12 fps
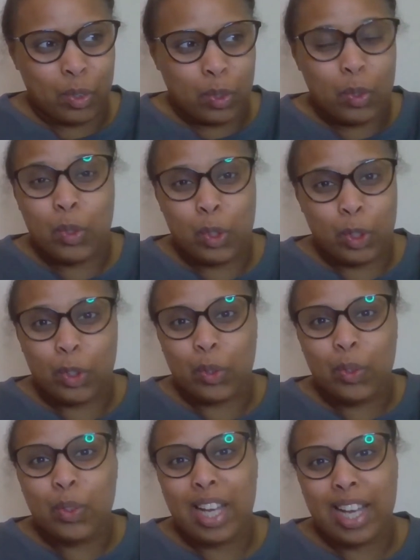
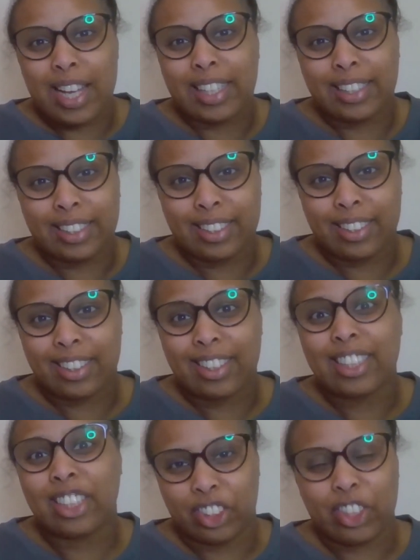Uryu and
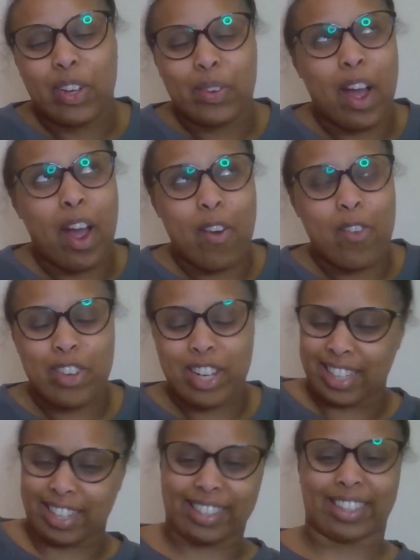Ichigo. I really
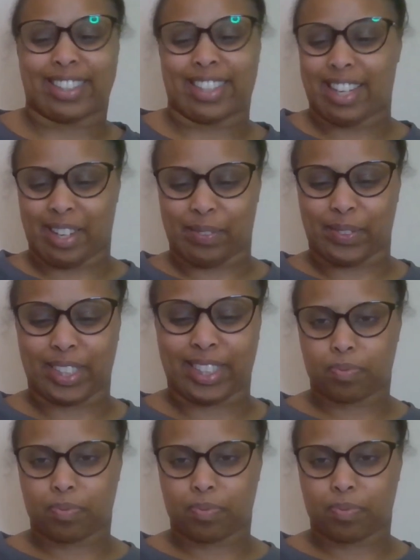like their dynamic.